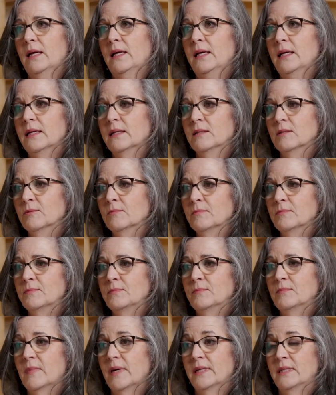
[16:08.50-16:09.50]
in
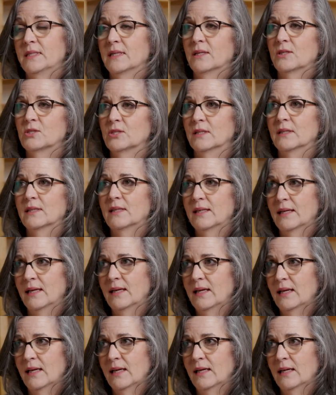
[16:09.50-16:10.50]
addiction
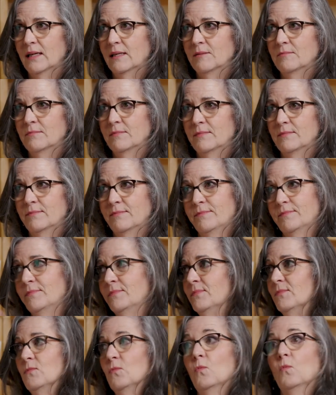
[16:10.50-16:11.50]
thinking,
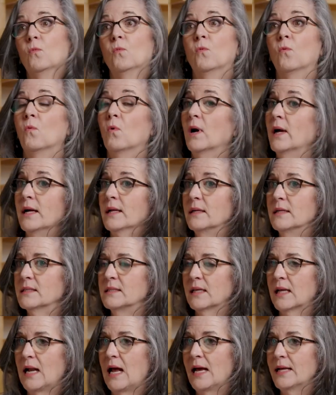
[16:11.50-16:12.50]
what
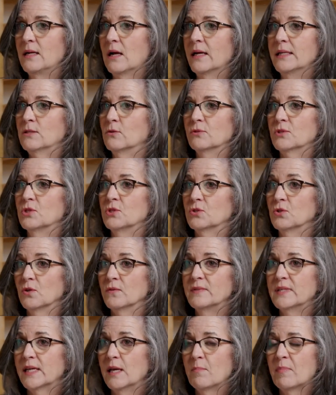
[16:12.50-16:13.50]
is it? I don't
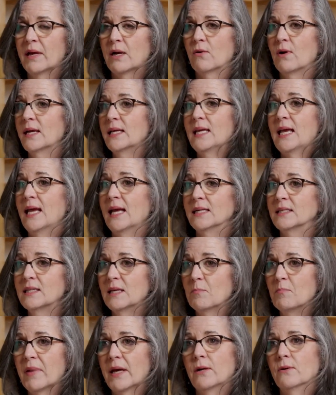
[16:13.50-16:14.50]
deserve to get better. I can't
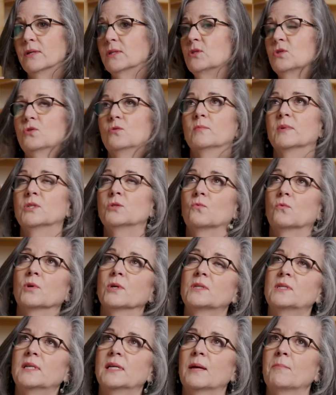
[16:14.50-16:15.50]
get better. It's too much
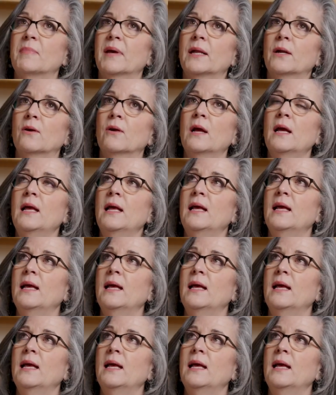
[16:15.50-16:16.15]
work to get better.